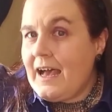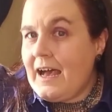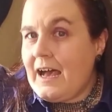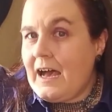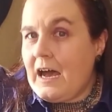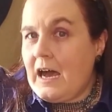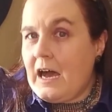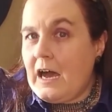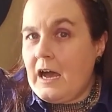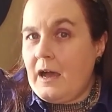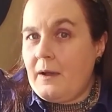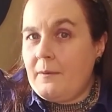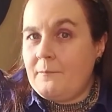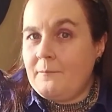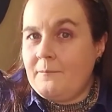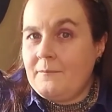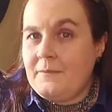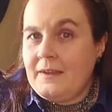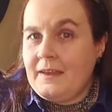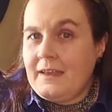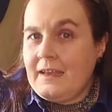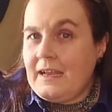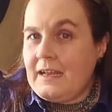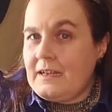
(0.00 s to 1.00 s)
And
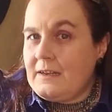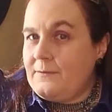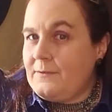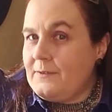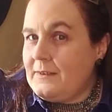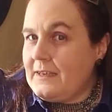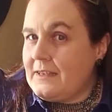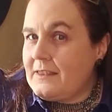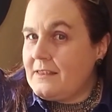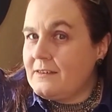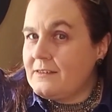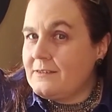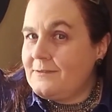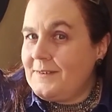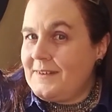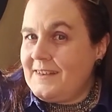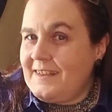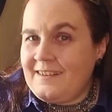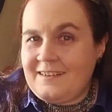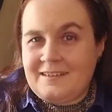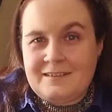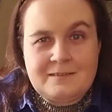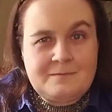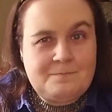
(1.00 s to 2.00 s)
if you like those
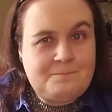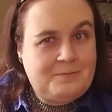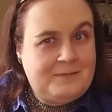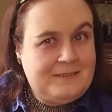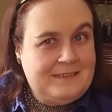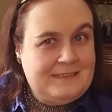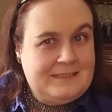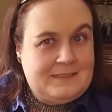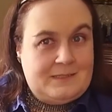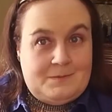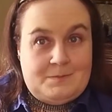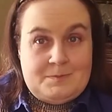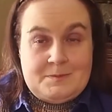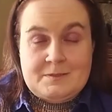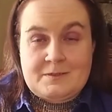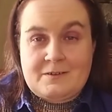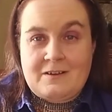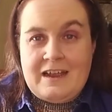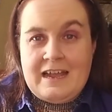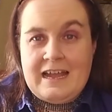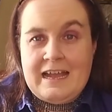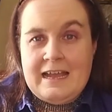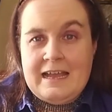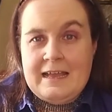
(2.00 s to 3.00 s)
videos, please
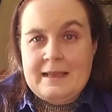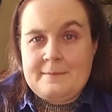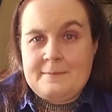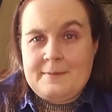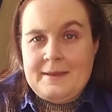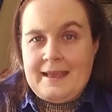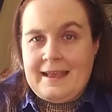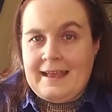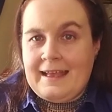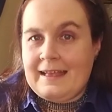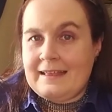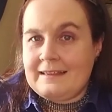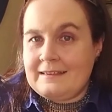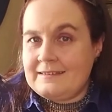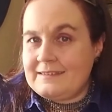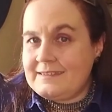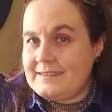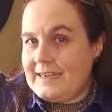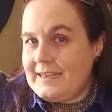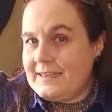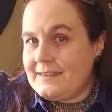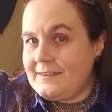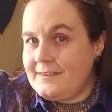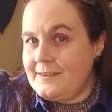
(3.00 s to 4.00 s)
subscribe and
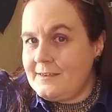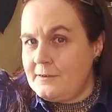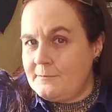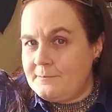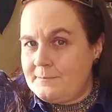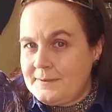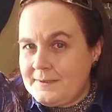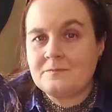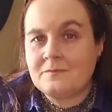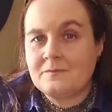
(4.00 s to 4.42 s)
stay in the loop.